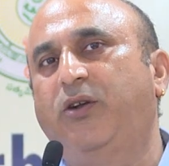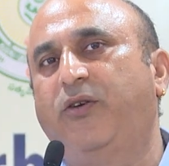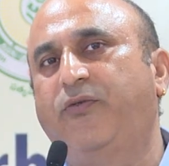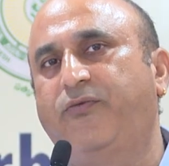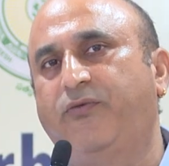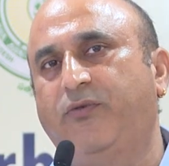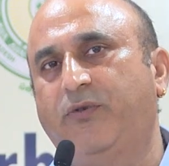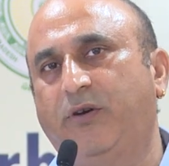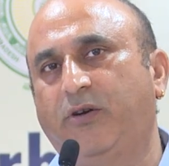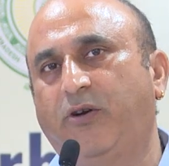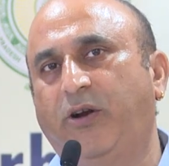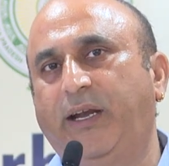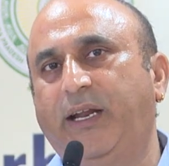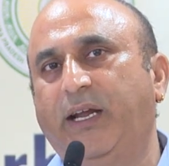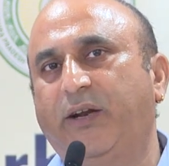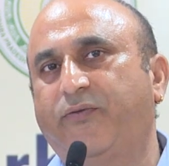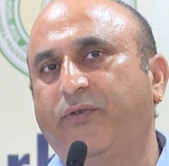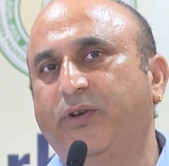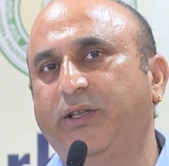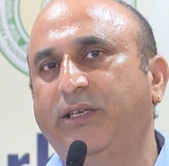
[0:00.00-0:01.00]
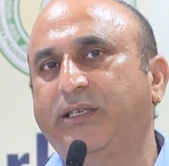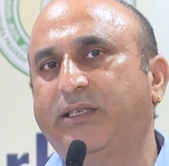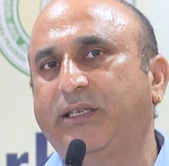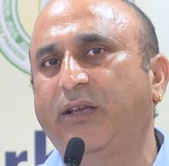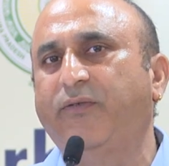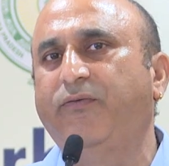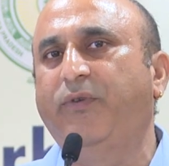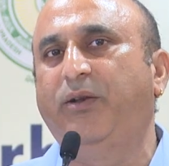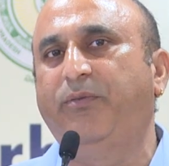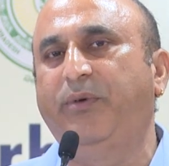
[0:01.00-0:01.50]
of contact for this
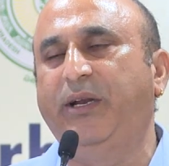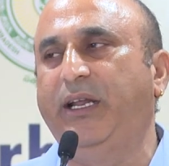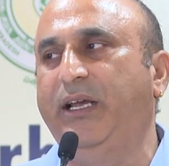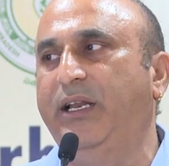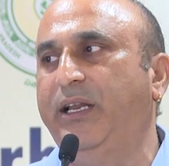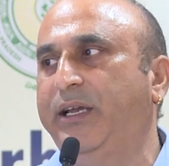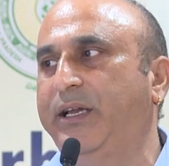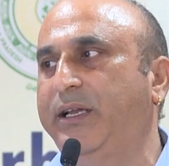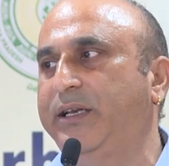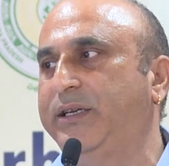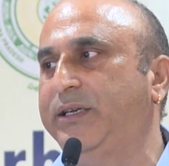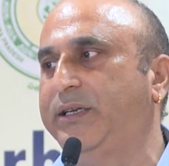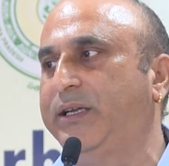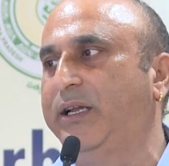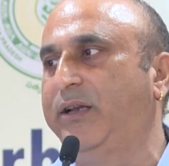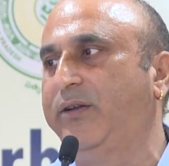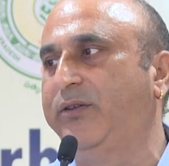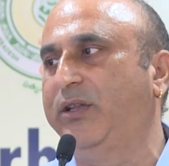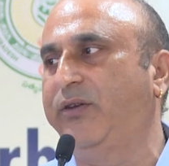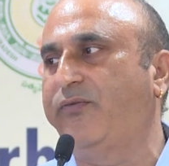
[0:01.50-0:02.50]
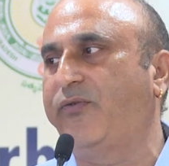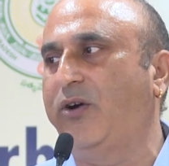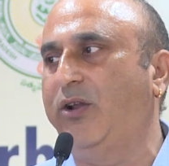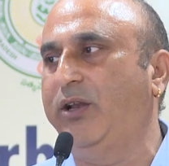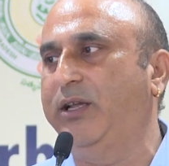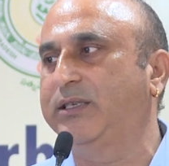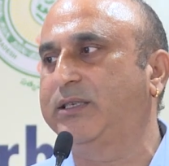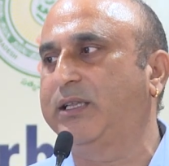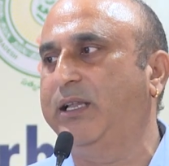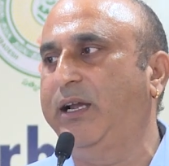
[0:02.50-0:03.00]
thing. We'll be dealing in detail in the
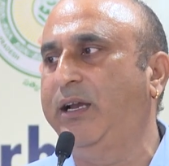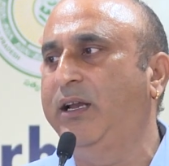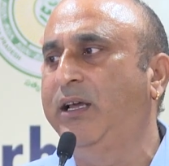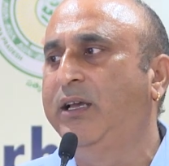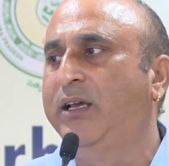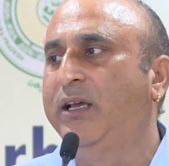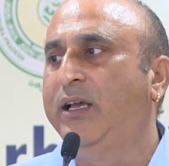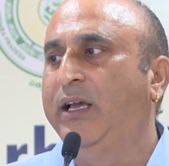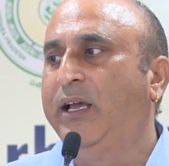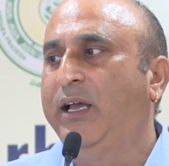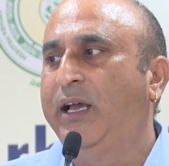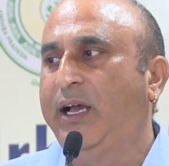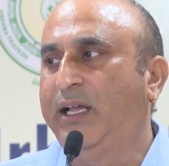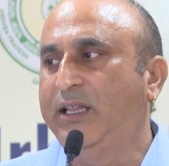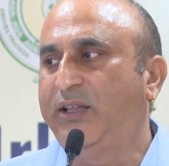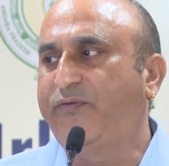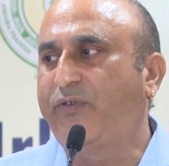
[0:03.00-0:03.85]
following slide. And the